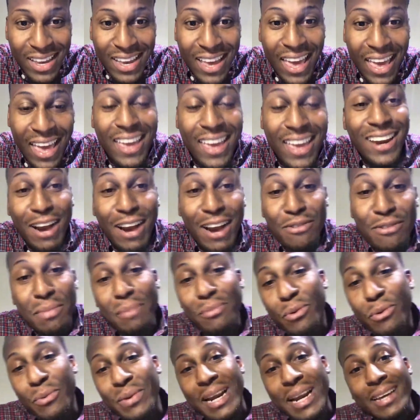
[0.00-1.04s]
And I remember
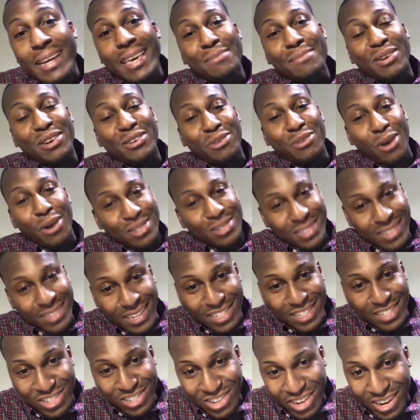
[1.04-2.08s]
when I came across Tasty
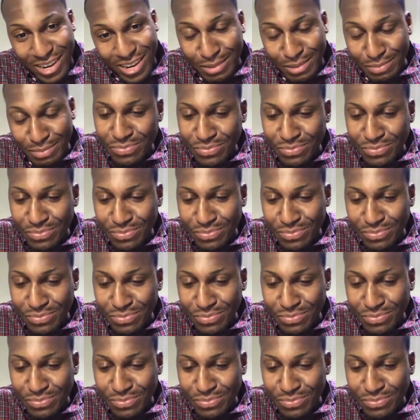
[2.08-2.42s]
Trade,